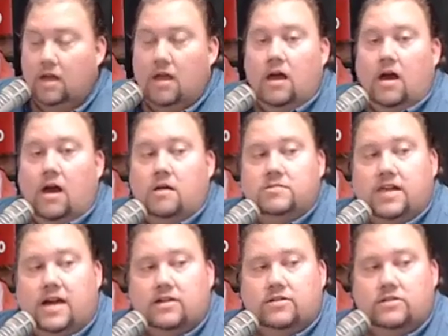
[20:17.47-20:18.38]

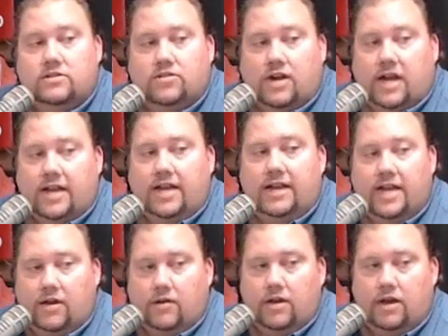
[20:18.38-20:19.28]
Dr. Andrade,
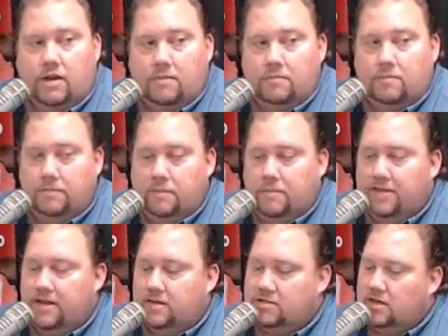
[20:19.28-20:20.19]
now
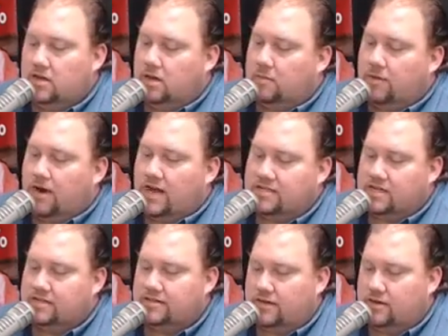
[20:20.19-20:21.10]
there's a
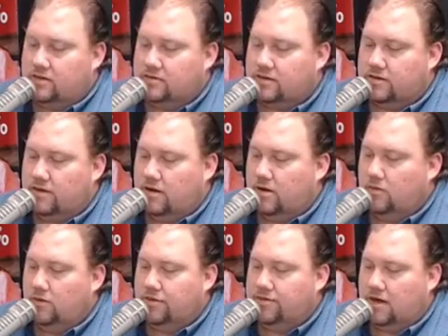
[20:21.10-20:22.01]
process that goes along
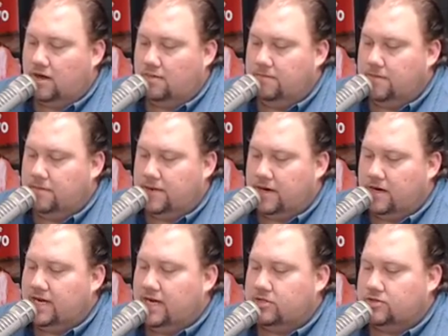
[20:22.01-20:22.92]
with the
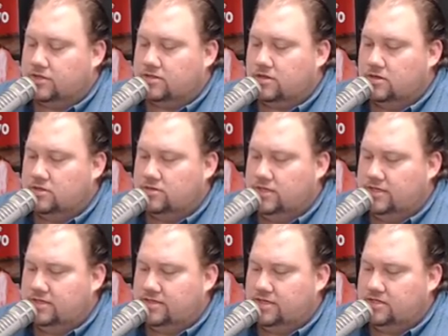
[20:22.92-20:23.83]
bariatric surgery
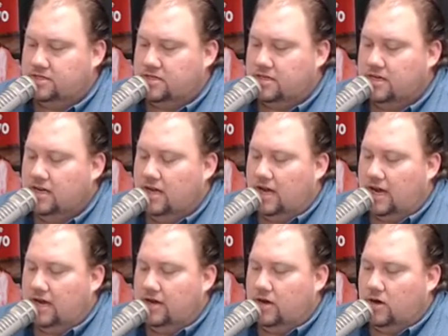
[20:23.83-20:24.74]
decision.
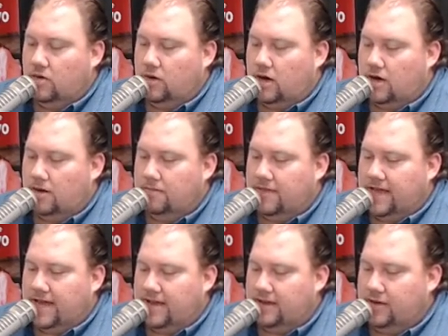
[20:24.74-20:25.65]
I know
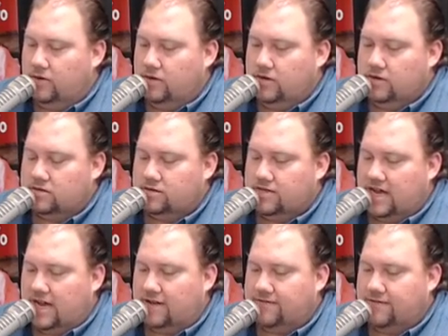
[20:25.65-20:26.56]
that you and your
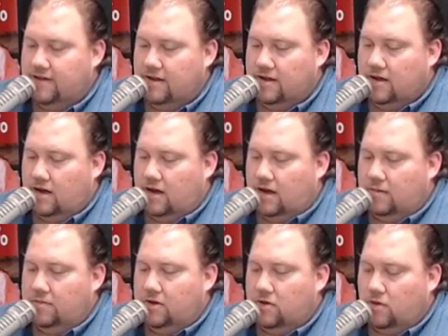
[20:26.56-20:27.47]
staff
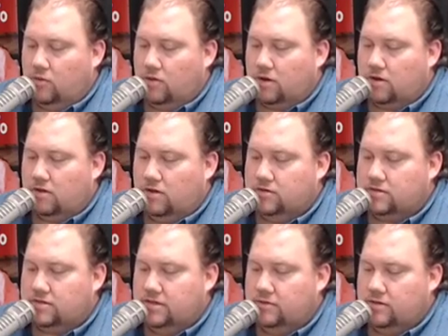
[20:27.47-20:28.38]
work
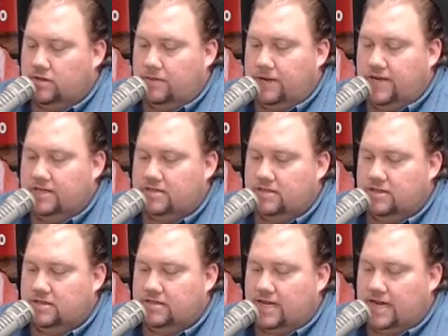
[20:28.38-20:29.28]
closely with the patient
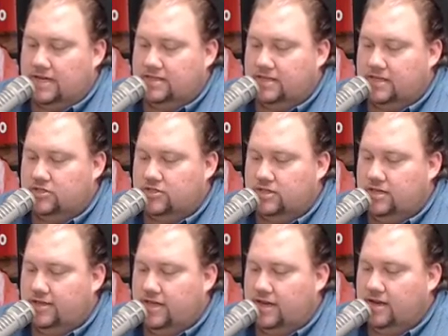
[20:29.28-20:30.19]
and dietitian,
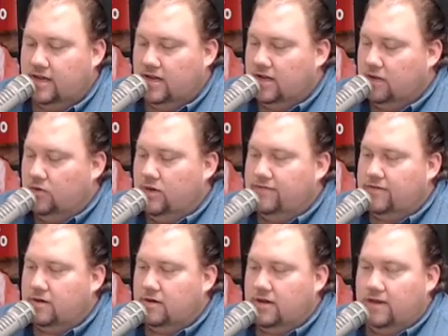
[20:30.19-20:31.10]
and then you
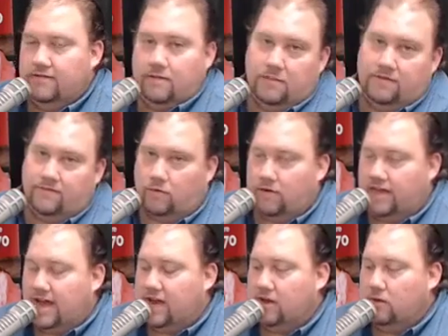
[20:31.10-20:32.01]
even before
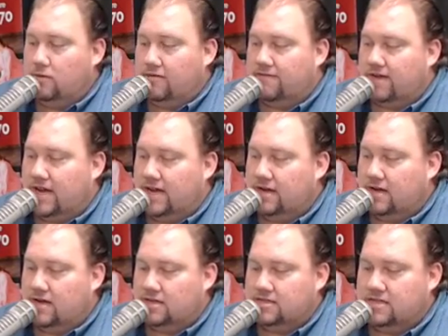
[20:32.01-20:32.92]
that, you provide
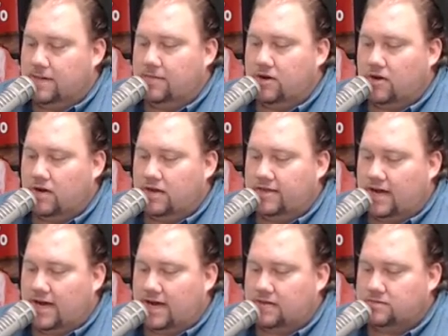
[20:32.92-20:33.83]
a seminar at
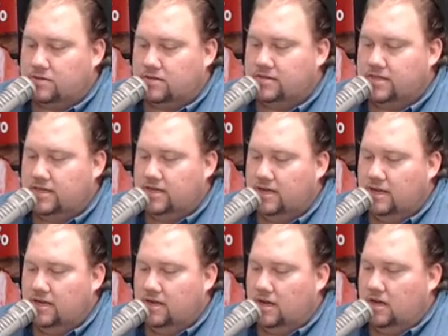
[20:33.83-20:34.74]
the hospital. Is it
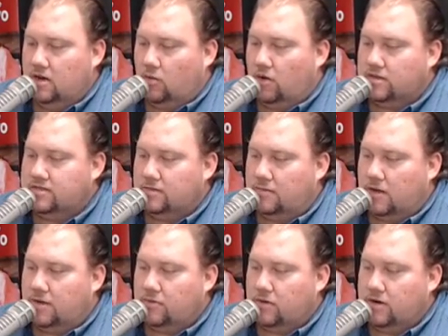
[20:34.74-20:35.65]
once a
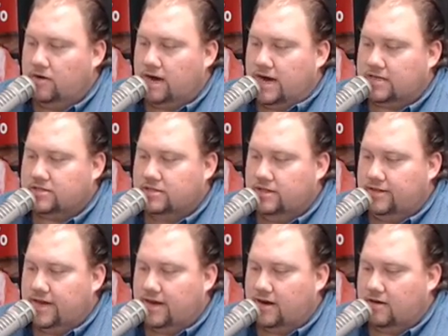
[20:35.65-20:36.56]
month where you're actually
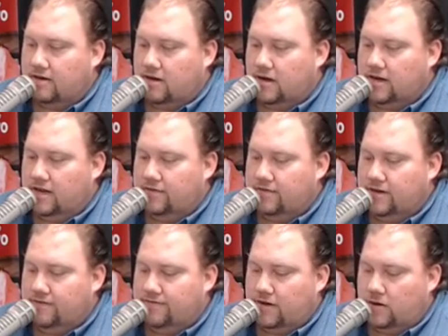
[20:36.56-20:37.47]
there giving
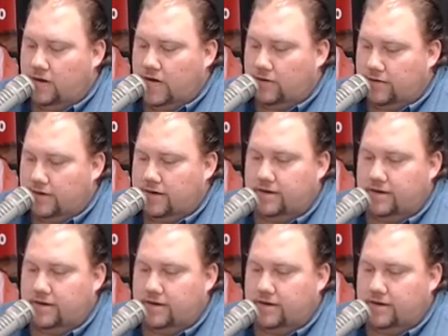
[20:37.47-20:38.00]
info out?